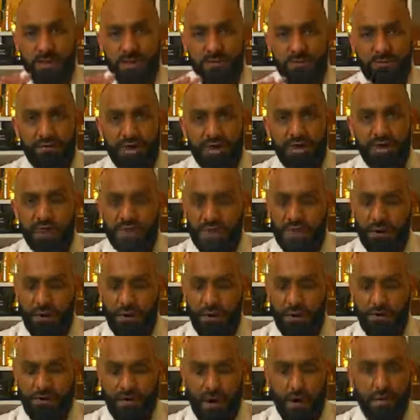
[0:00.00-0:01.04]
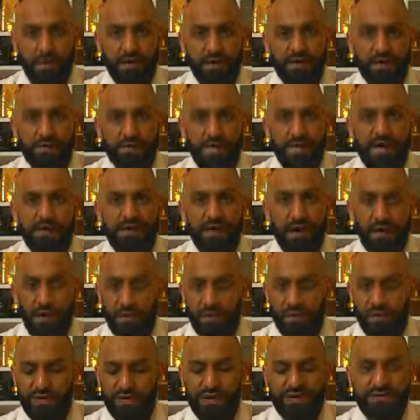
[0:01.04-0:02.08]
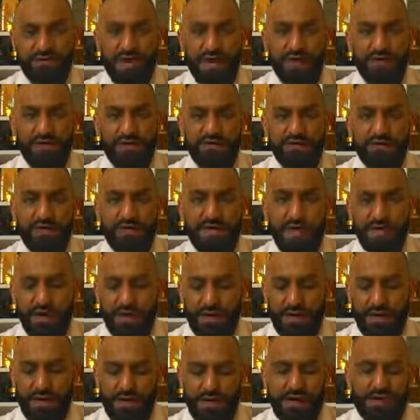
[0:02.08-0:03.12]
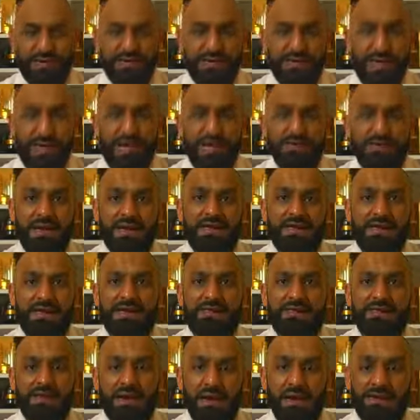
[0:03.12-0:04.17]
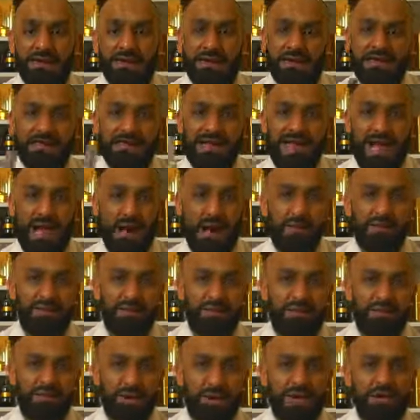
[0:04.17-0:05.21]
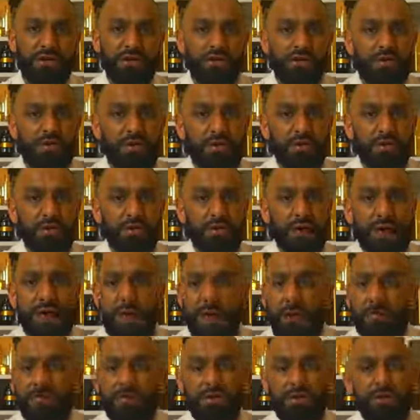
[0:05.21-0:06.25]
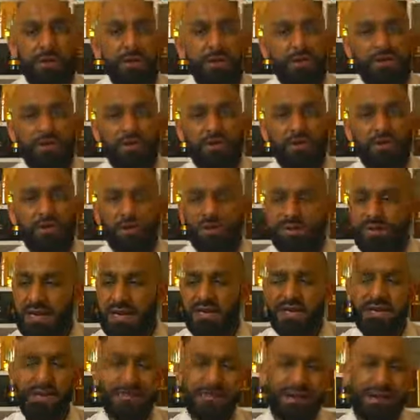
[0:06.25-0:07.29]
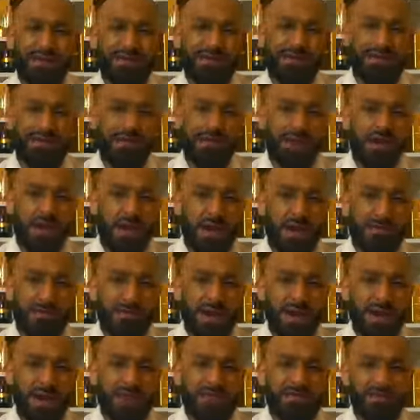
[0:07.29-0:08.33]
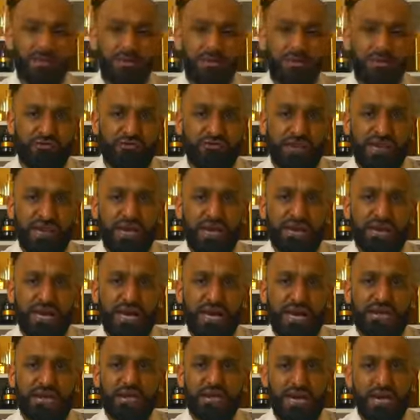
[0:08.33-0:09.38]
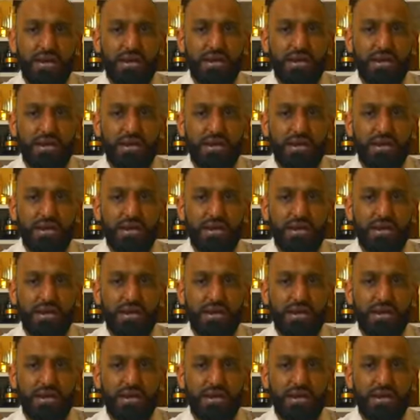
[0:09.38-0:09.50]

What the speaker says: Finishing off, I want to say that Rosa Salas did send me these fragrances out for free to review, but my review was independent and unbiased, no strings attached.